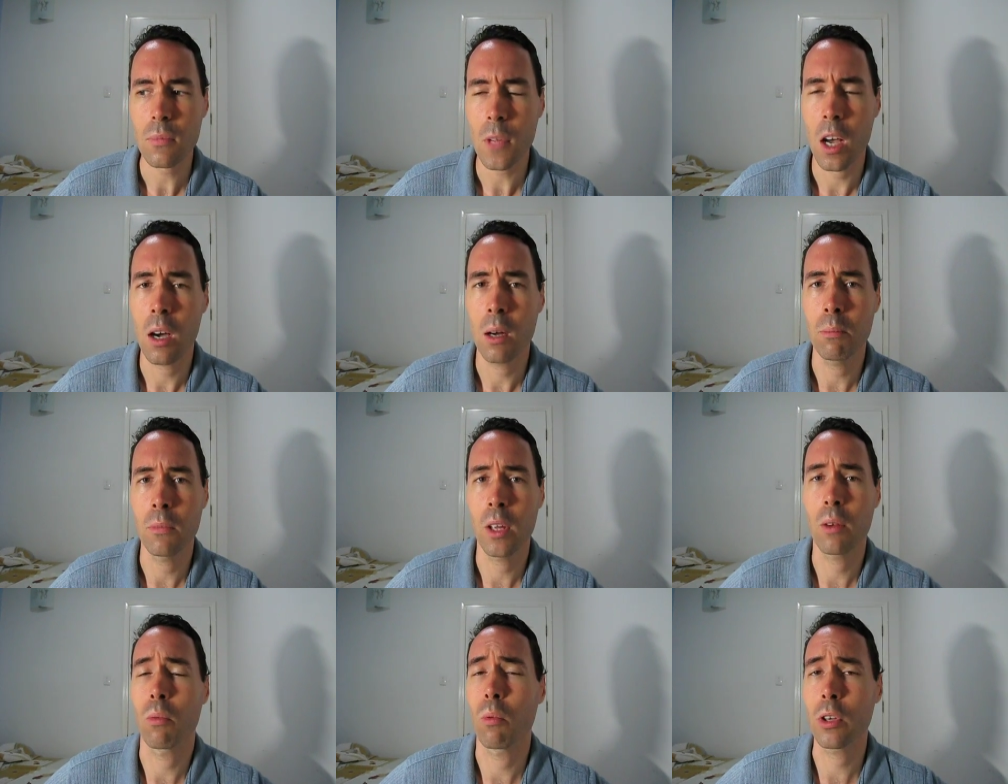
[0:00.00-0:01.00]

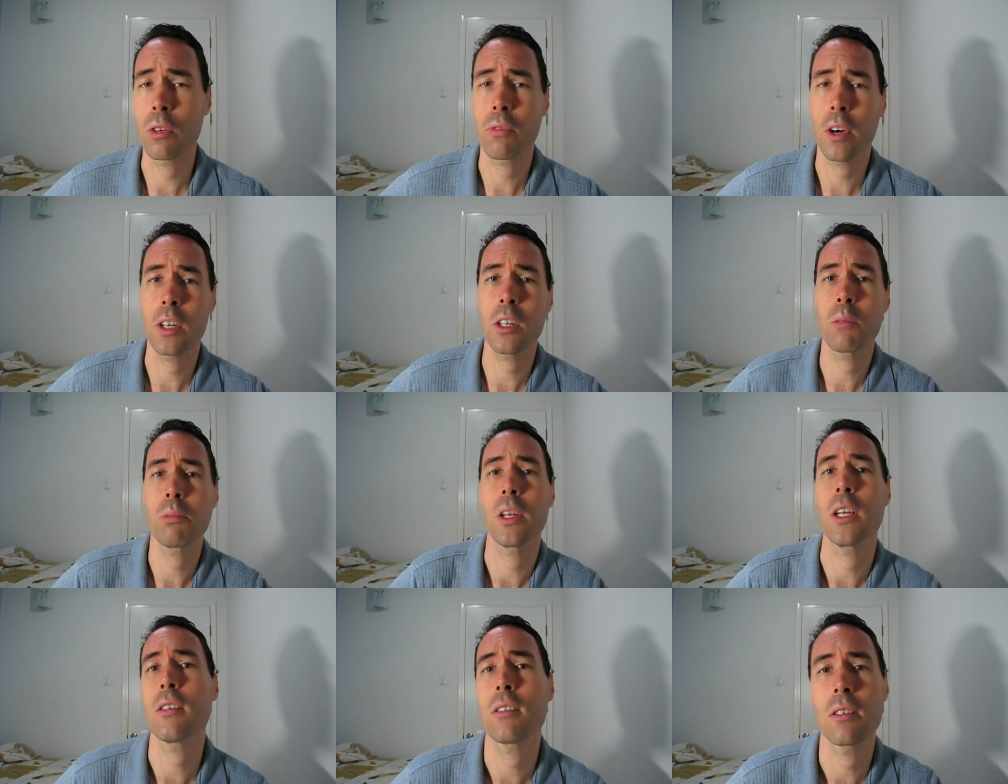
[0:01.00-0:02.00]
When you're finding a
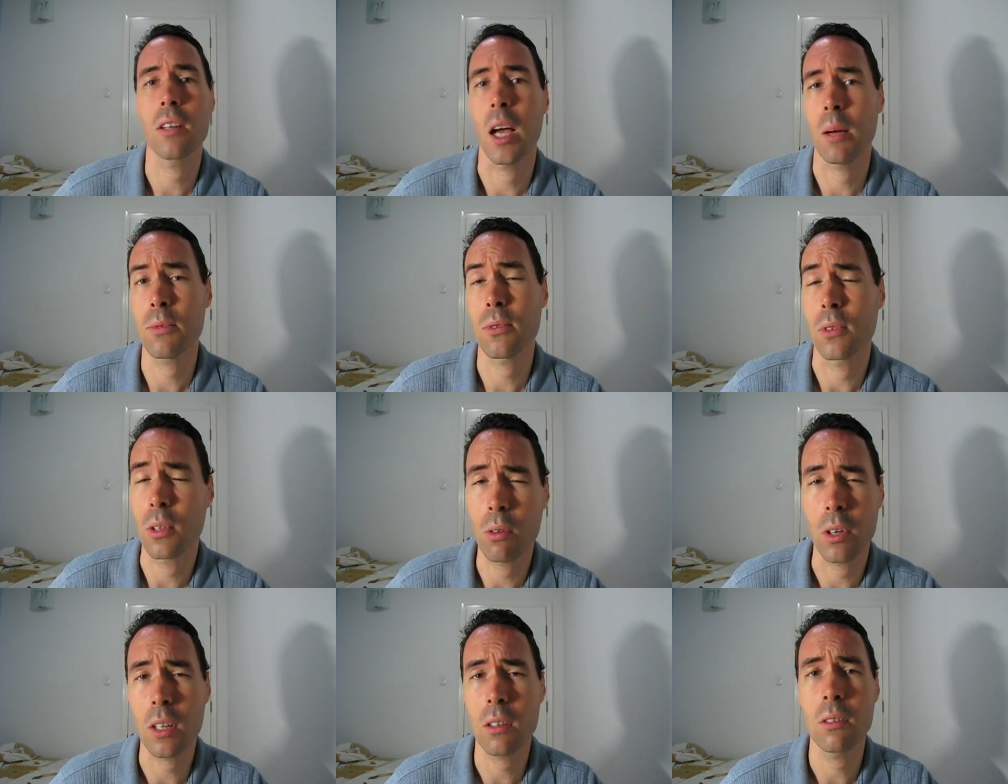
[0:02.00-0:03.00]
place, absolutely
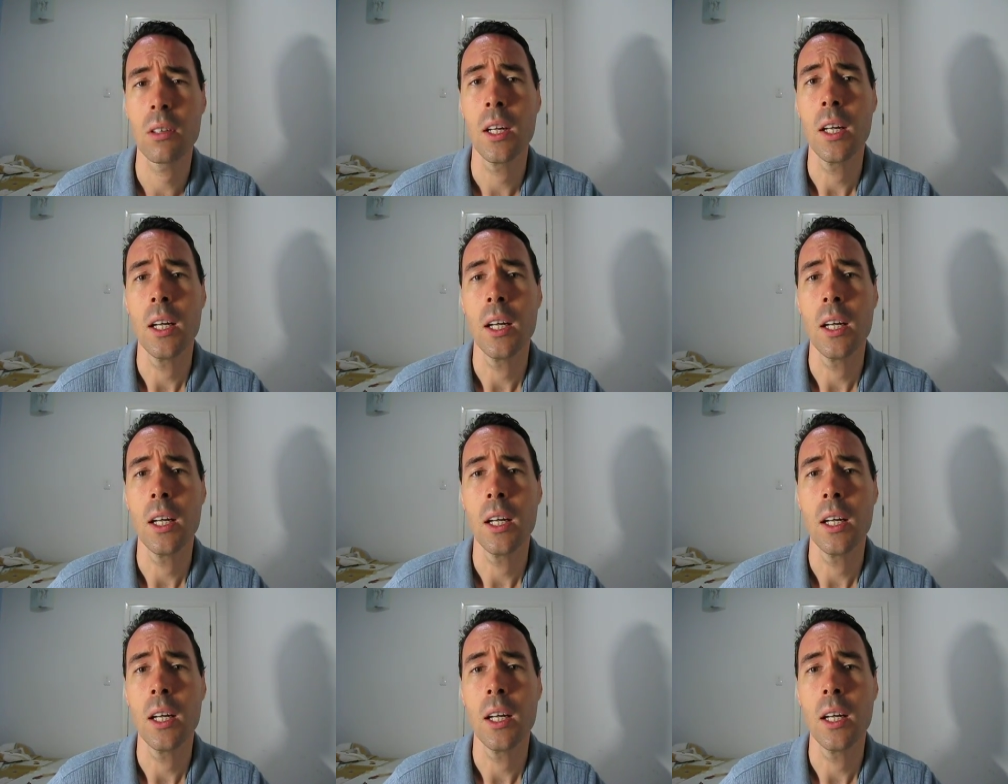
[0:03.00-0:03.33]
critical.